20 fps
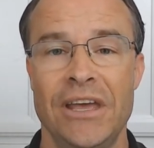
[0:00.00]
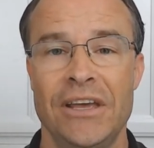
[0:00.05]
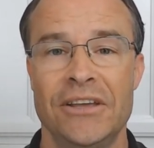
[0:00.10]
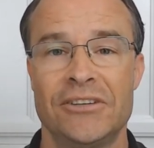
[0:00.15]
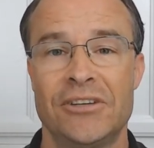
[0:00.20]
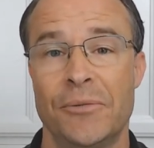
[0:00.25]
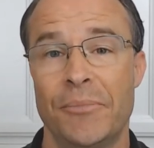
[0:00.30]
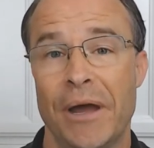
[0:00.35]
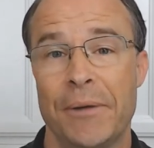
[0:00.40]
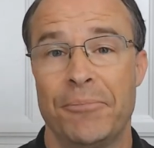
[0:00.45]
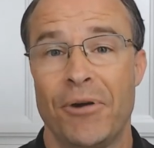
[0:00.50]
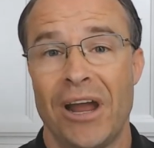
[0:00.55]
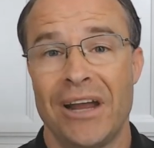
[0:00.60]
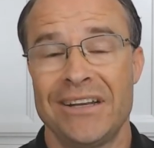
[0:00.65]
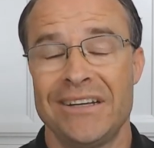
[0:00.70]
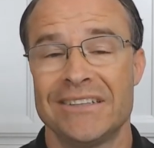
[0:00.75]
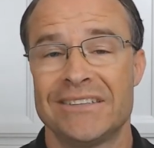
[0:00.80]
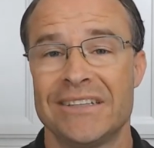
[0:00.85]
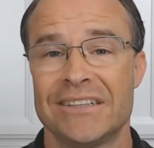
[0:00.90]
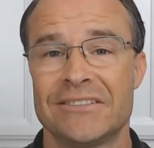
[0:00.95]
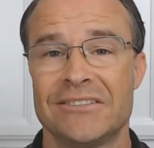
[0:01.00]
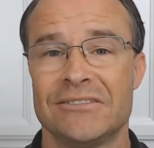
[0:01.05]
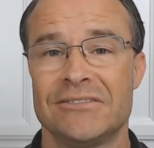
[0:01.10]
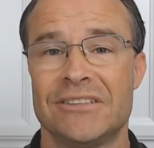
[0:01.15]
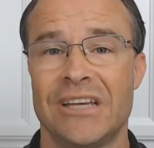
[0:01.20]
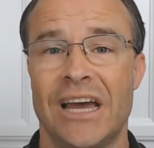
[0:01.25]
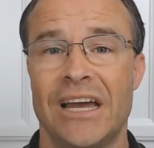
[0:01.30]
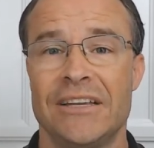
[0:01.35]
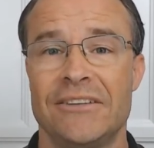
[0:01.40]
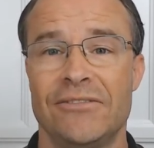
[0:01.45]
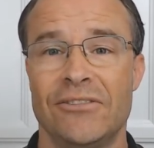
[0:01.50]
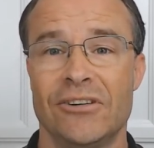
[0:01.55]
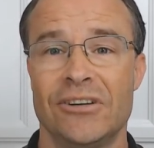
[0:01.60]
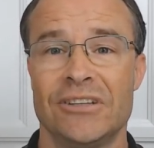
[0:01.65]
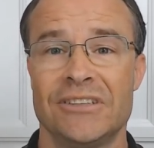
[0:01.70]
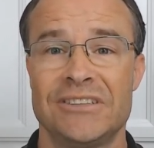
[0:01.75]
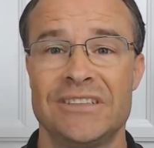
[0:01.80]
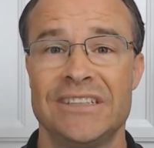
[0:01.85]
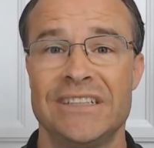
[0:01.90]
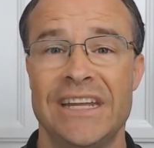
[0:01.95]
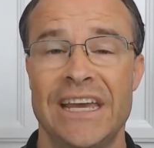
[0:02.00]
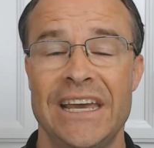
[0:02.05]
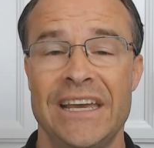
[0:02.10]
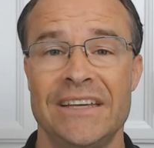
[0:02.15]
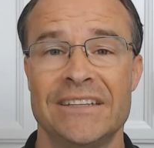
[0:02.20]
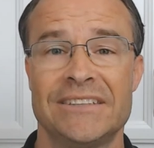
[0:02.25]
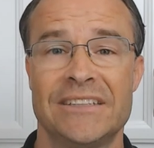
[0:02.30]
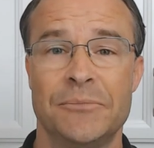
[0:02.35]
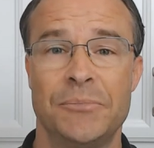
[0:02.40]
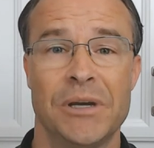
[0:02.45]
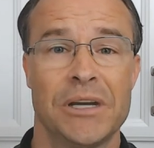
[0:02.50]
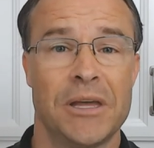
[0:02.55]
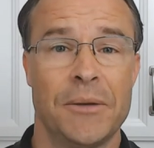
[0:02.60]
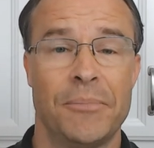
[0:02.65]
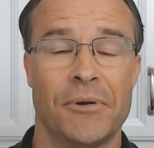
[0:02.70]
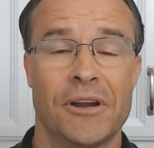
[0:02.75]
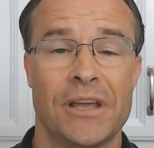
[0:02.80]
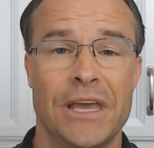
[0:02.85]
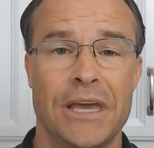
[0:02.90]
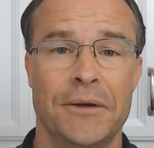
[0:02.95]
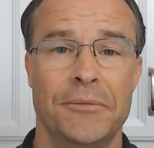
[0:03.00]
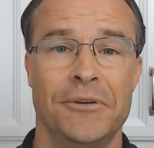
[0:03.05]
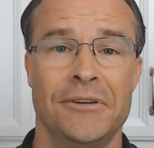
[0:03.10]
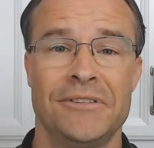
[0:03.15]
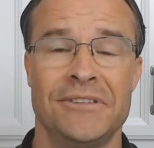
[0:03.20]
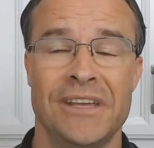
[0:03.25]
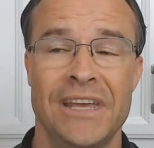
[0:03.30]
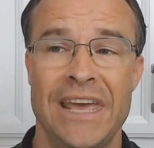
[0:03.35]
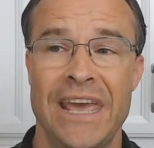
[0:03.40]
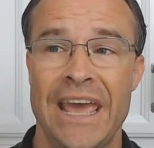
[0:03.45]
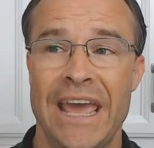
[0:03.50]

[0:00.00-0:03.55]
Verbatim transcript: So my practice exercise for us today is to pick up our cameras